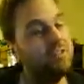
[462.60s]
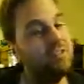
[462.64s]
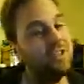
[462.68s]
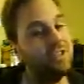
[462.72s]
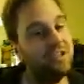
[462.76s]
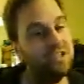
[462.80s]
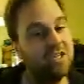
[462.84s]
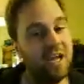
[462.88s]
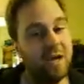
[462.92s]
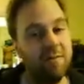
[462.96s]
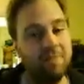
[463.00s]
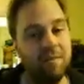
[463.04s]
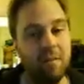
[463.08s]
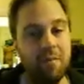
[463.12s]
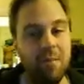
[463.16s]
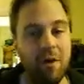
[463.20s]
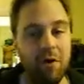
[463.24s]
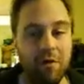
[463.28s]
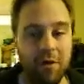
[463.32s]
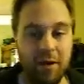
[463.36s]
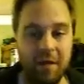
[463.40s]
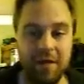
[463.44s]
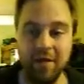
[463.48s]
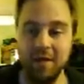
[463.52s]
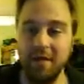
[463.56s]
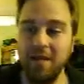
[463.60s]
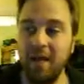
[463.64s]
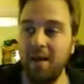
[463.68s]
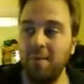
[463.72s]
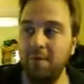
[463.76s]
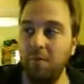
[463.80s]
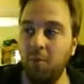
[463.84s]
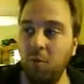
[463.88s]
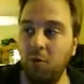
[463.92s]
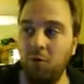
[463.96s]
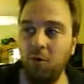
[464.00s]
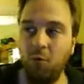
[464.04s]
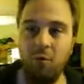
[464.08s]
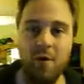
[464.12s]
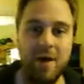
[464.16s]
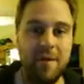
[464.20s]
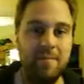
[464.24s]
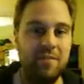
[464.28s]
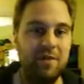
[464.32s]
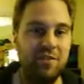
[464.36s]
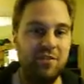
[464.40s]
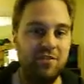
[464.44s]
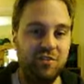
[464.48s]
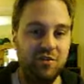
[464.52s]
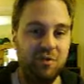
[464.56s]
just got promoted, got more
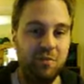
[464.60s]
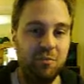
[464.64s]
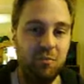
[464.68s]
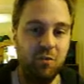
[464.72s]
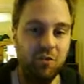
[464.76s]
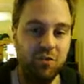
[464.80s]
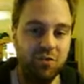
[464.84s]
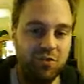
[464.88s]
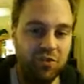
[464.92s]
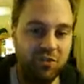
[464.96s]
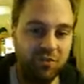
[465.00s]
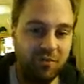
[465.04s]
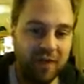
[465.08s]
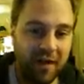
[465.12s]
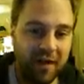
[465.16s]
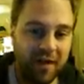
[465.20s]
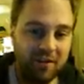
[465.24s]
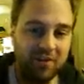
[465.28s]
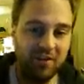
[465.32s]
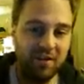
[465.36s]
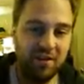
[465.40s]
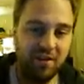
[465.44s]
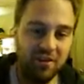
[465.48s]
weapons, more strengths.